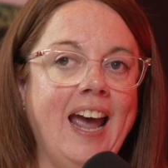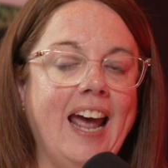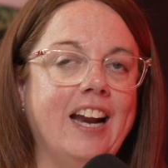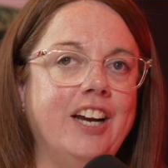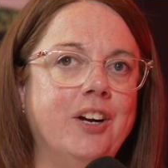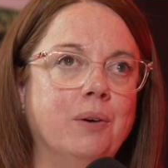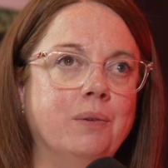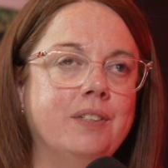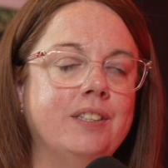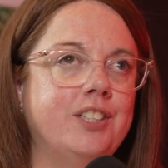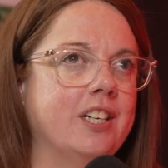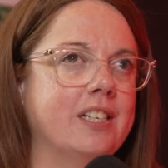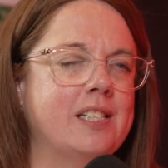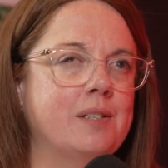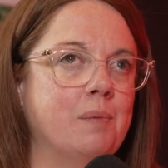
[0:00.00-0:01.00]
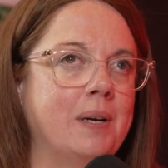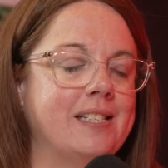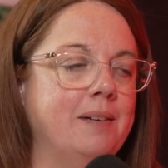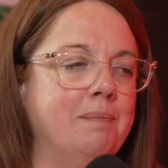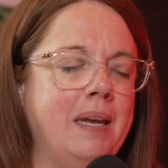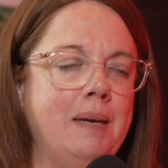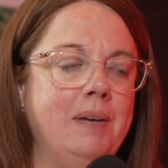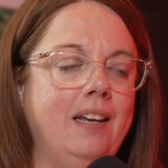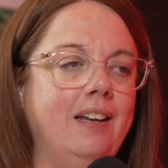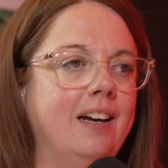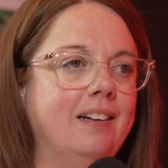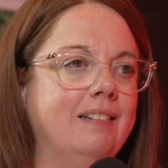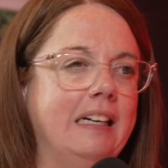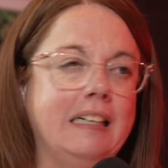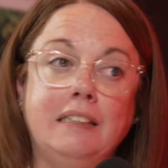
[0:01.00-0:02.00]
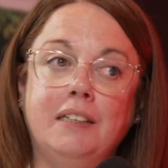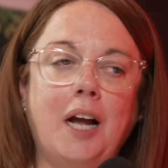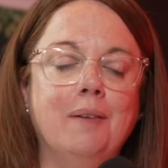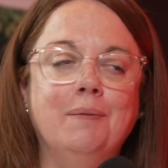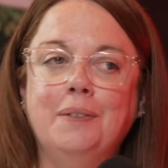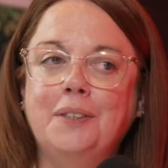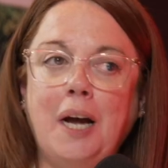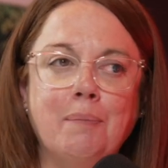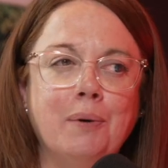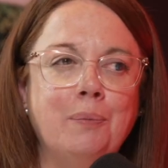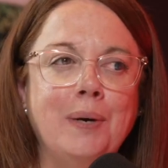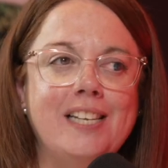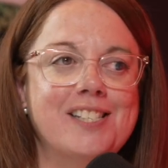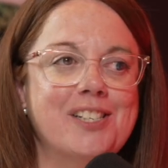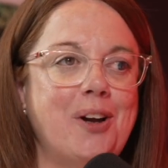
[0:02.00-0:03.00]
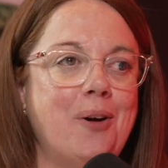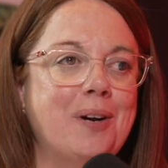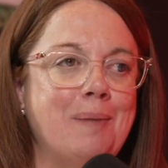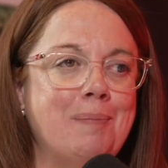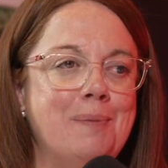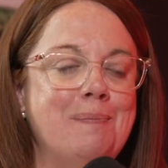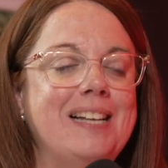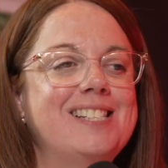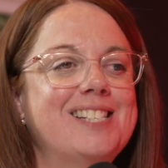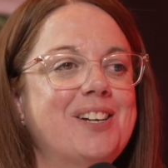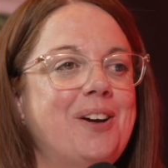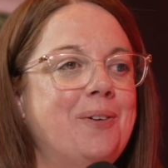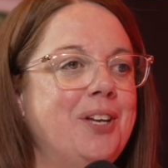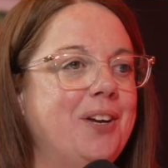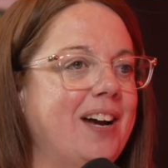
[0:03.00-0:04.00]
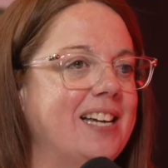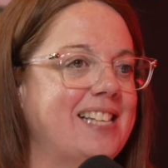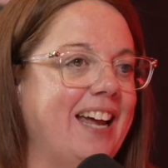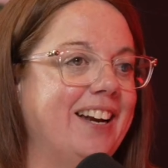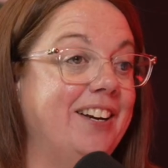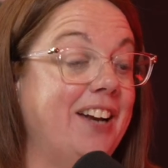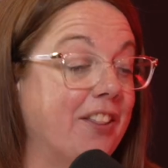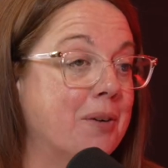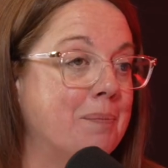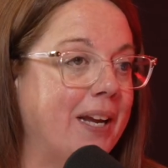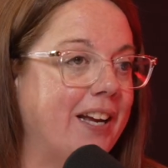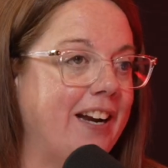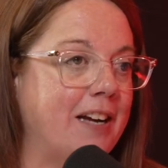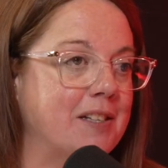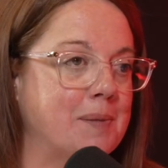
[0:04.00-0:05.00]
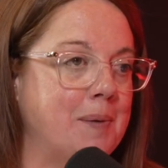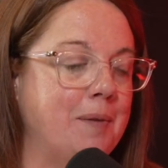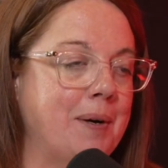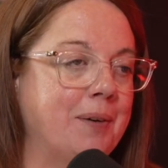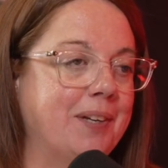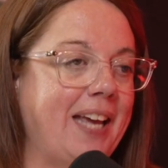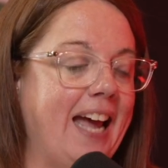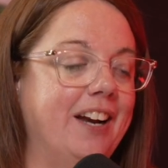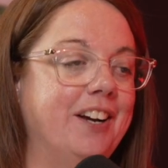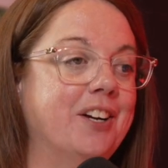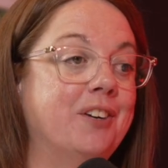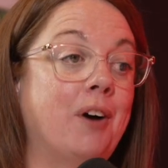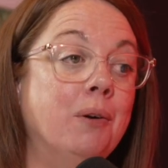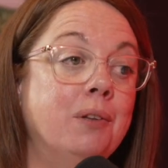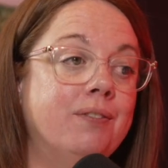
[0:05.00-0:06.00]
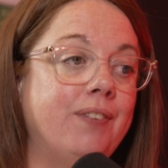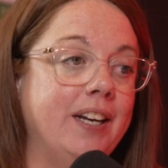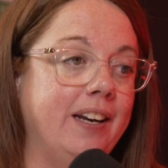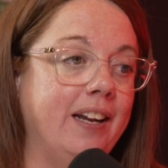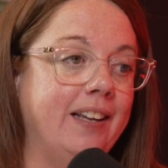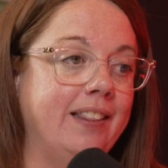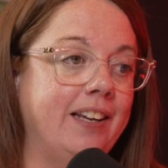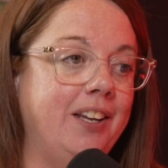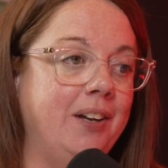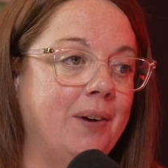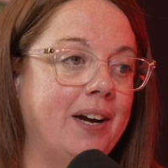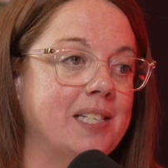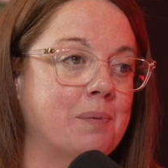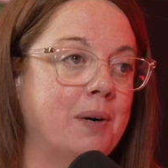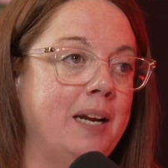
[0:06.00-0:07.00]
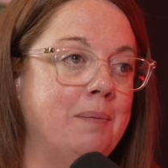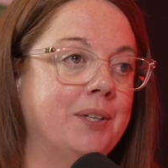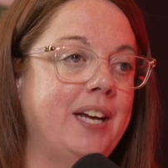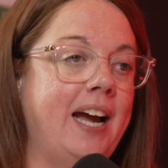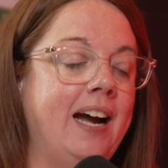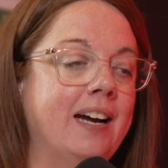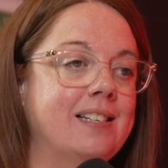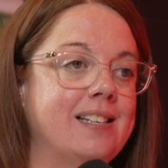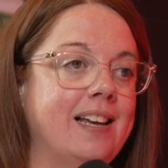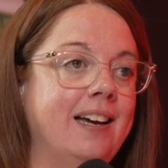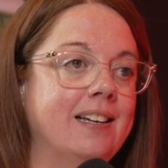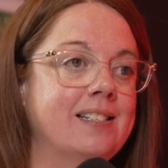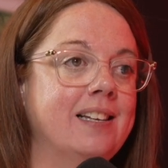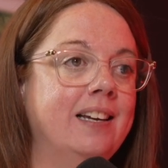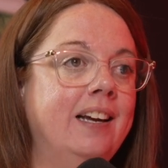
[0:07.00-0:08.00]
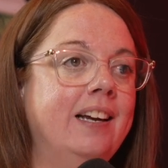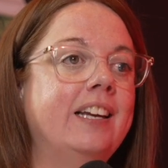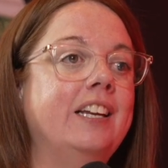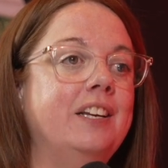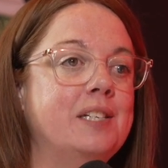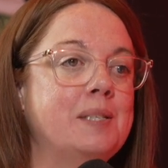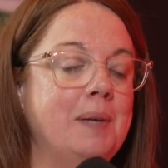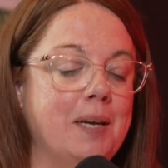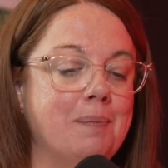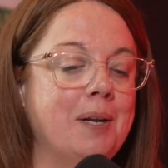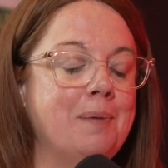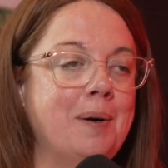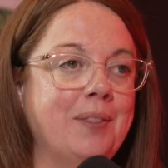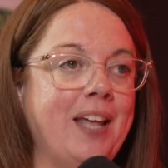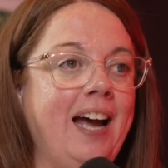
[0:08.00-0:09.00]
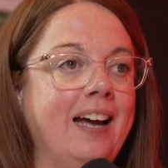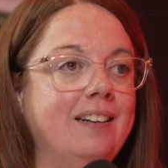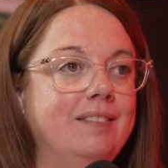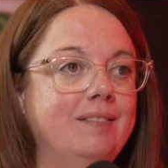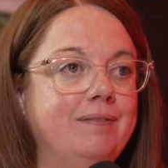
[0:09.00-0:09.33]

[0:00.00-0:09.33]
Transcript: And I know, was it maybe couple months ago, you guys had another big announcement about Canada growth funding that you guys were able to access. Can you speak a bit about that?